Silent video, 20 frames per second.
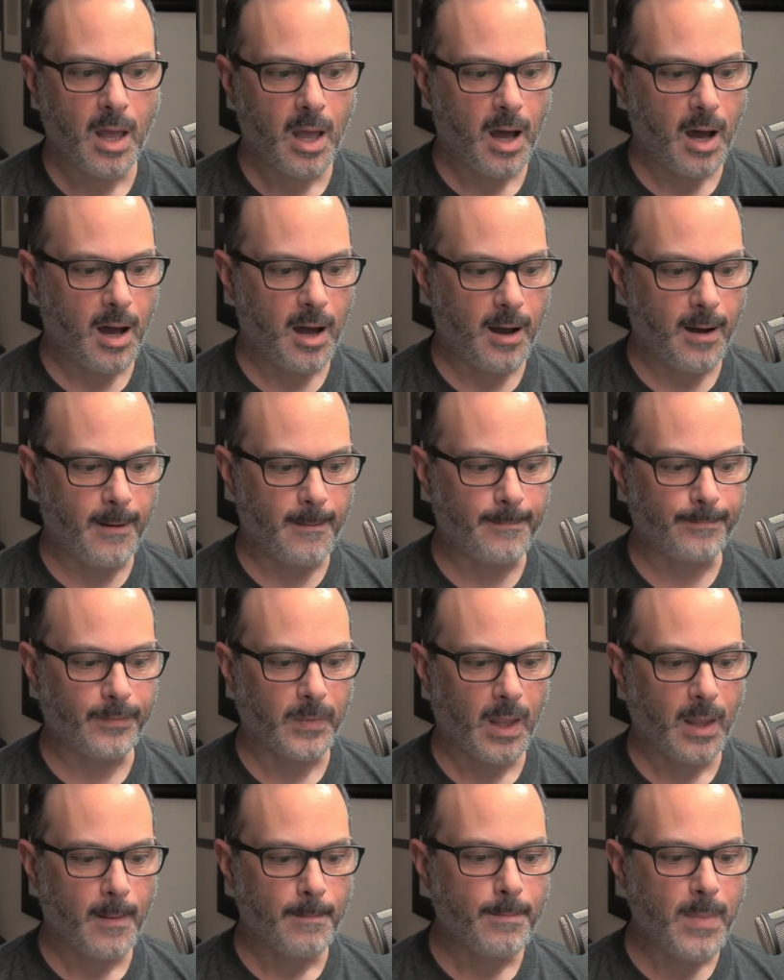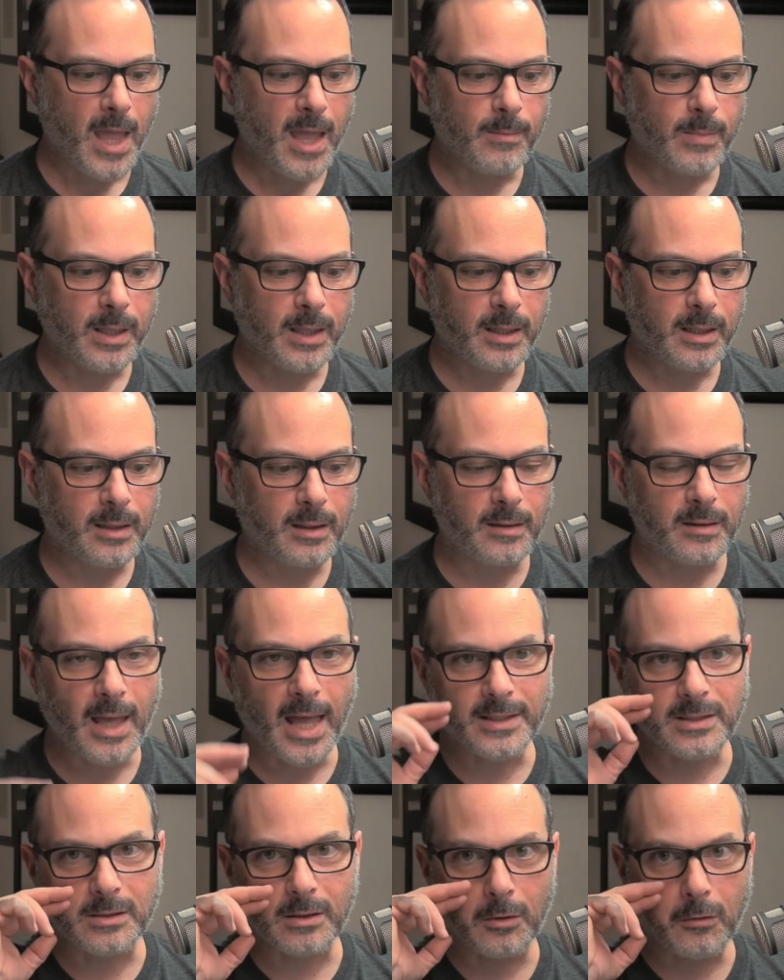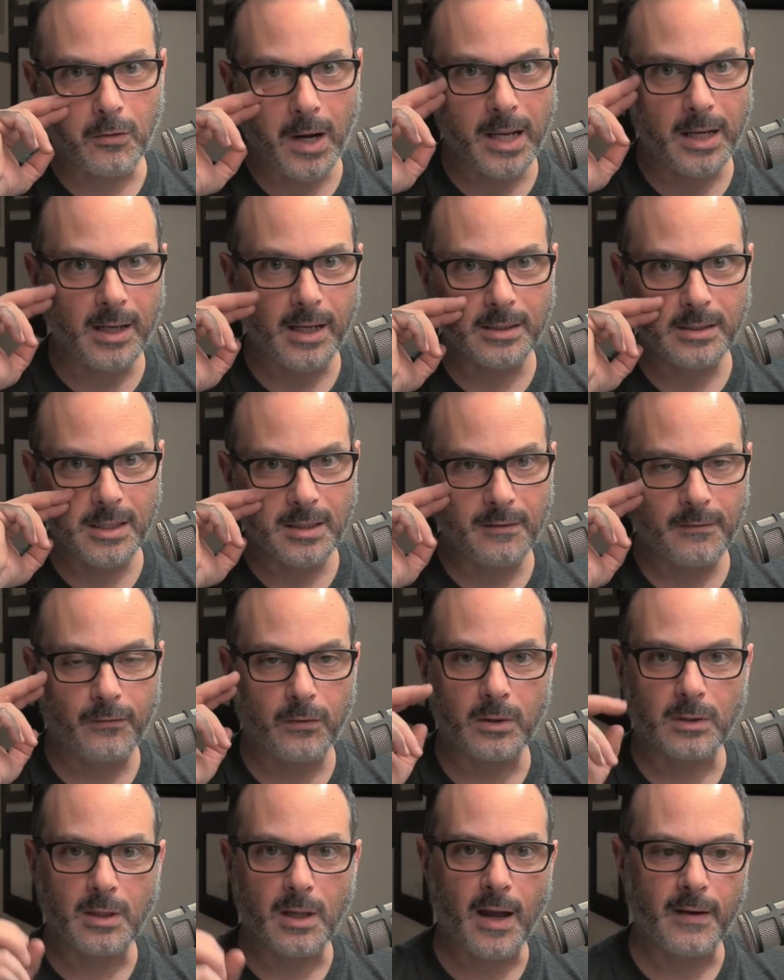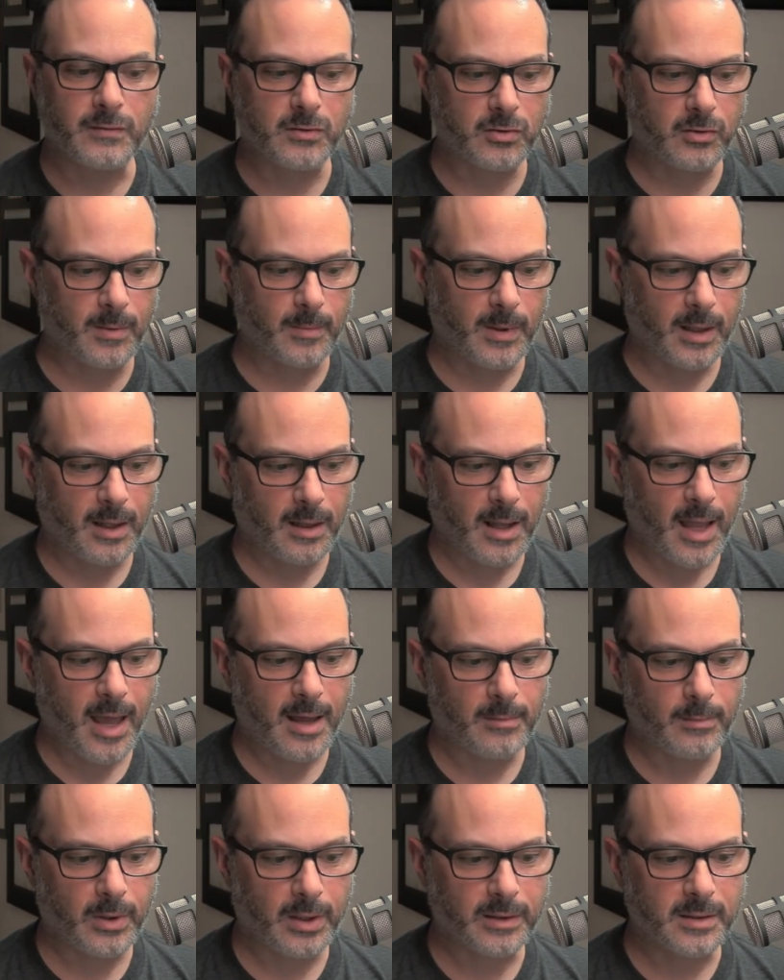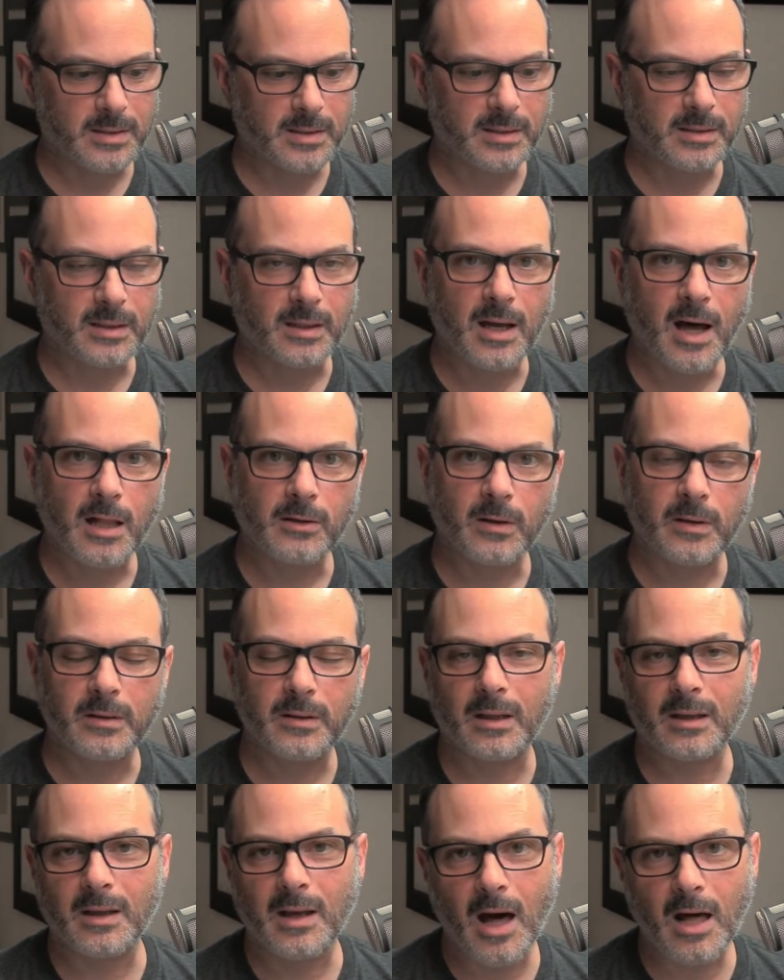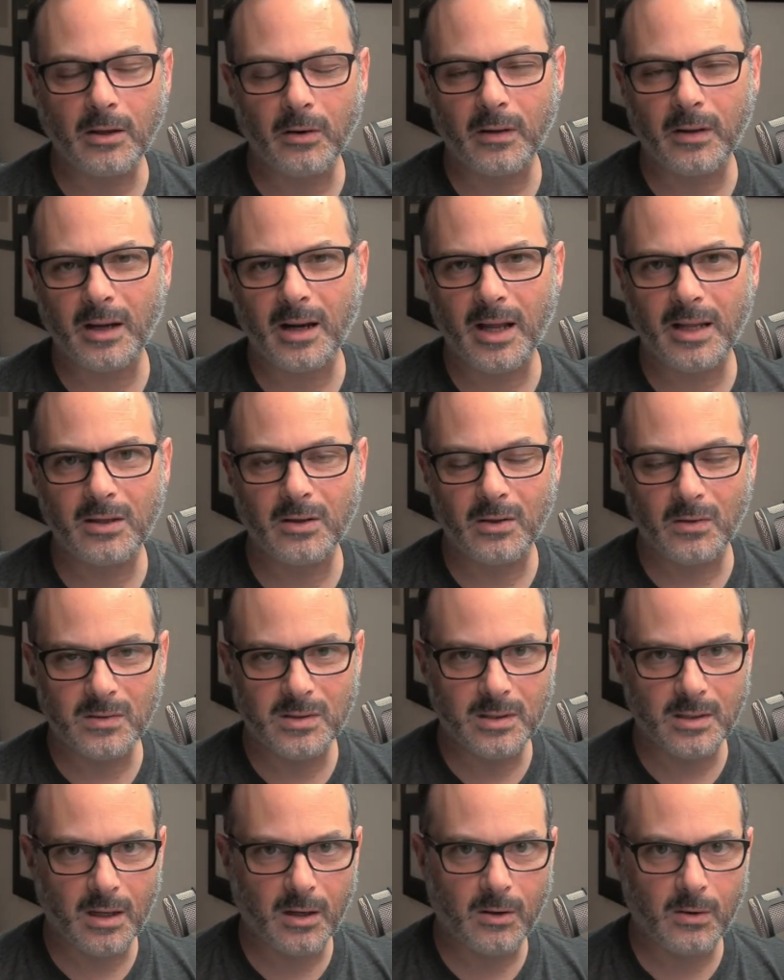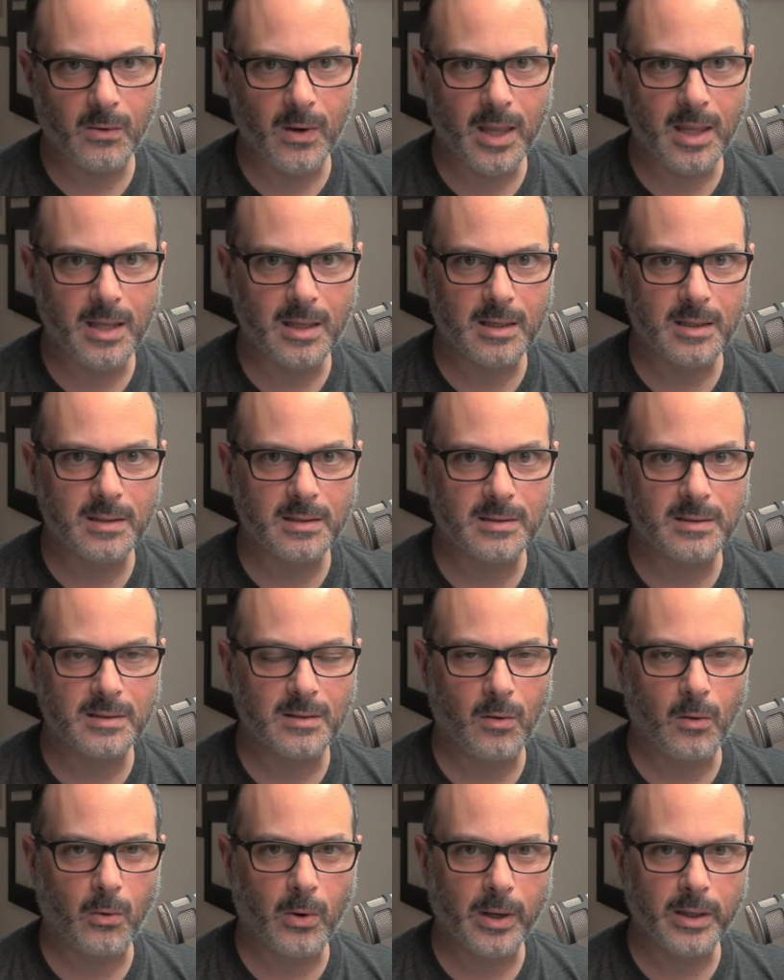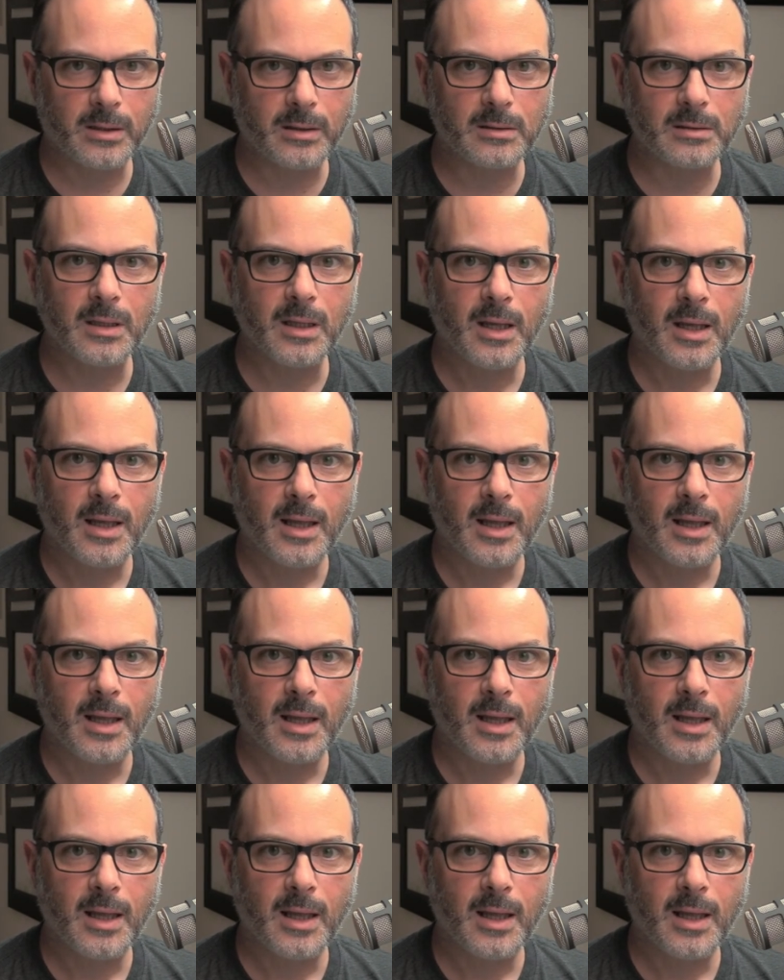Um, maybe that's a great idea for a live stream, how to bring this into color. The color that I use, though, is oil.